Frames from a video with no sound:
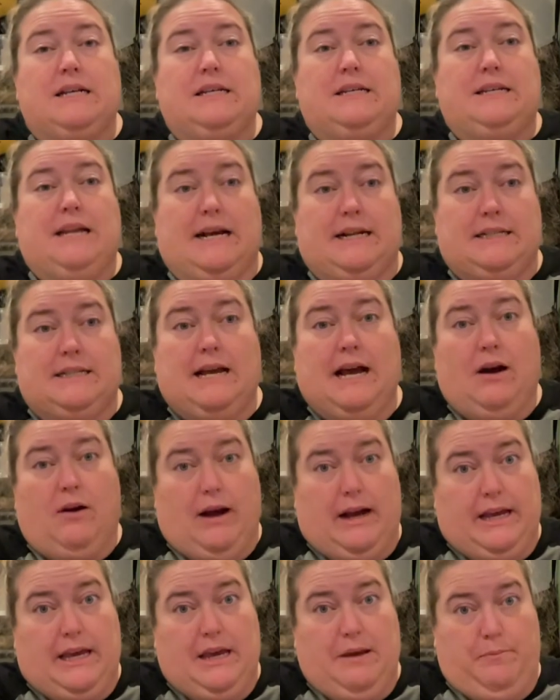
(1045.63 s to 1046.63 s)
That's how
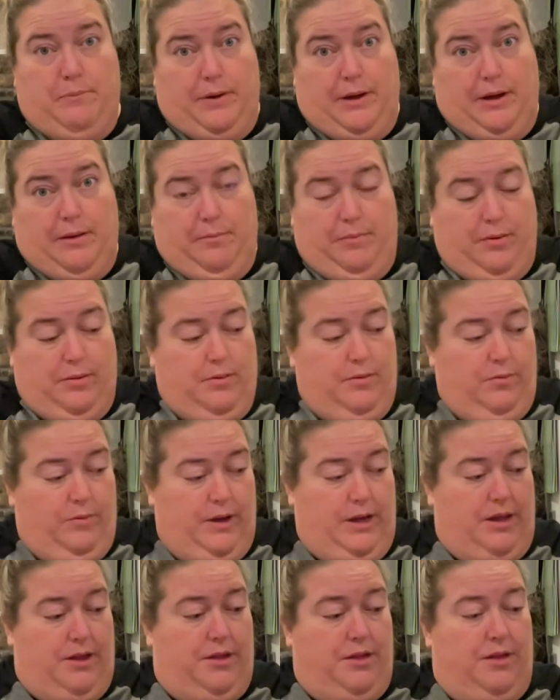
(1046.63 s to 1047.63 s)
I keep up
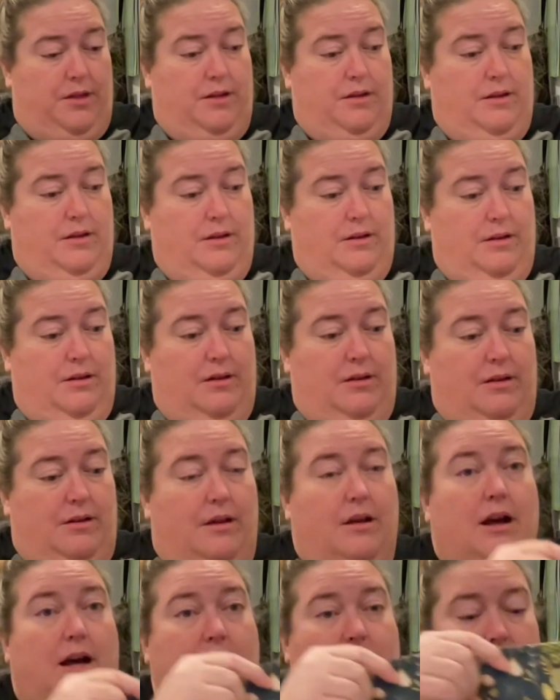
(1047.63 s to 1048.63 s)
with
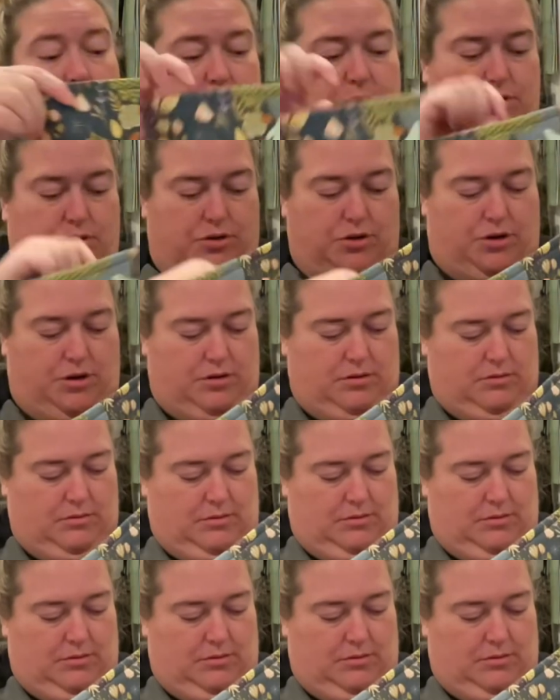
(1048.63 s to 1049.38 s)
a temperature chart.